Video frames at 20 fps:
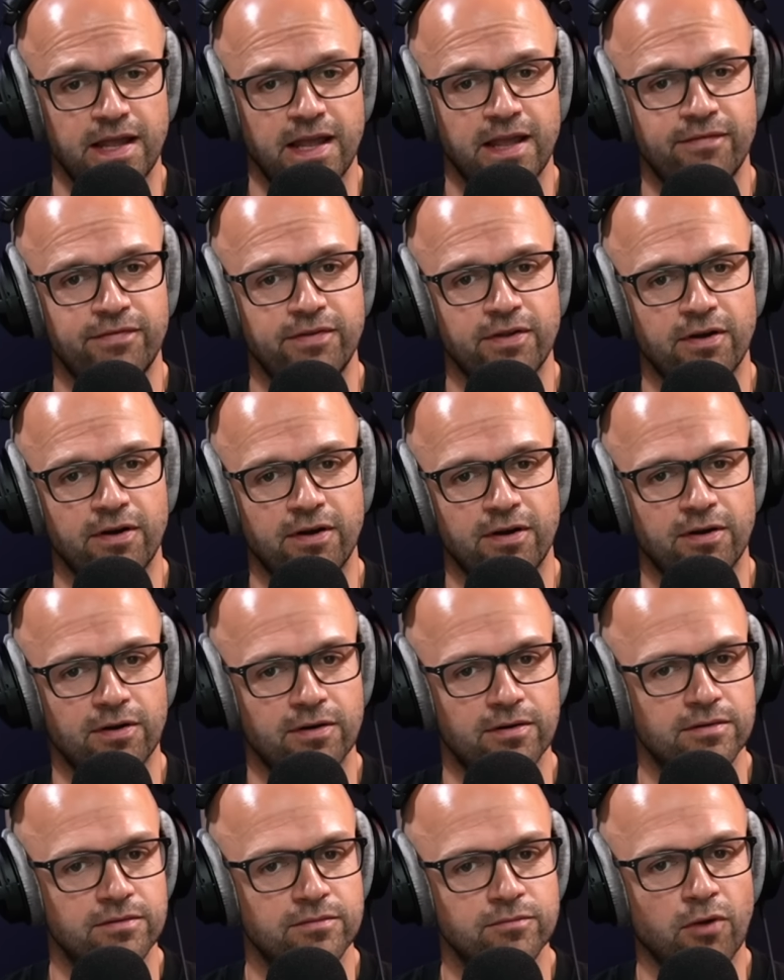If
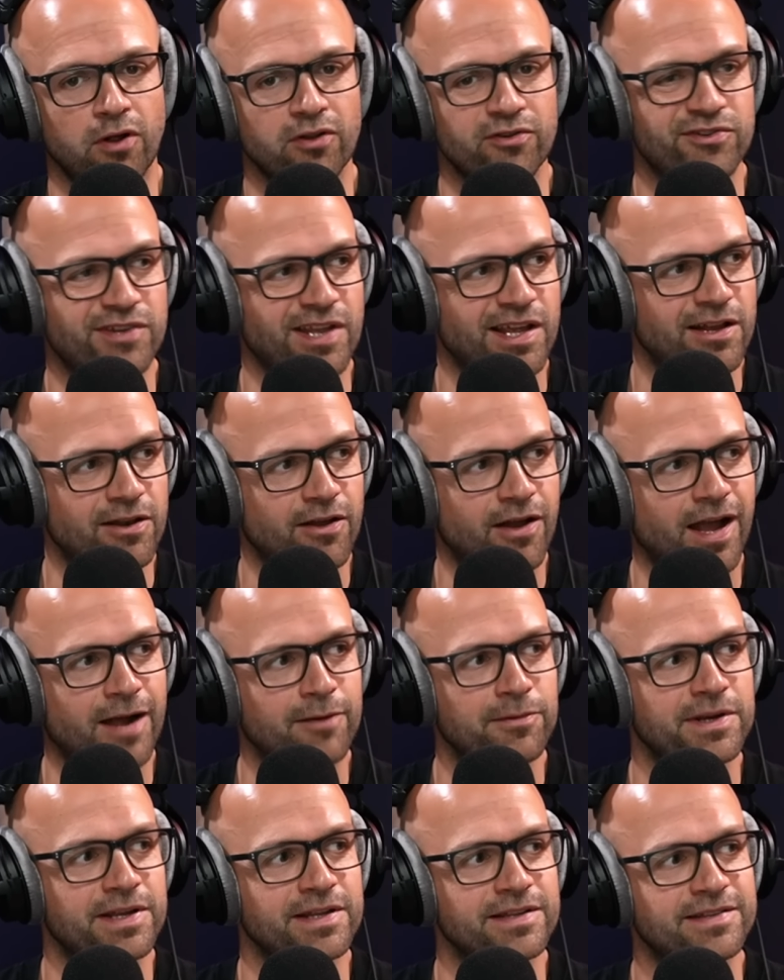you're Rochdale or
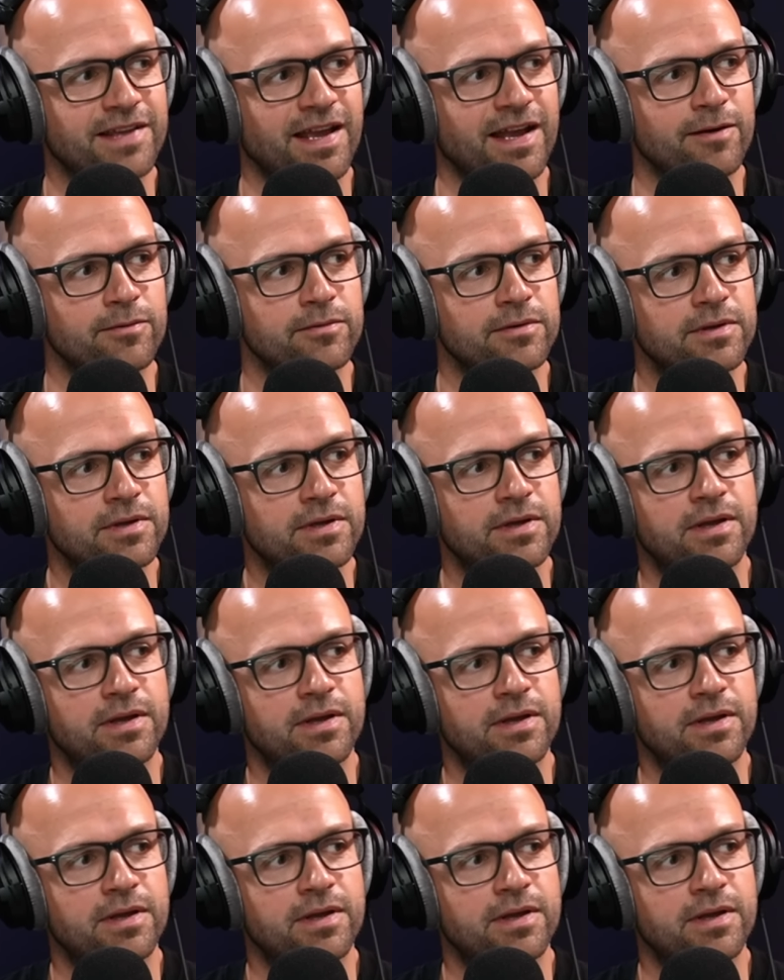Harrogate Town,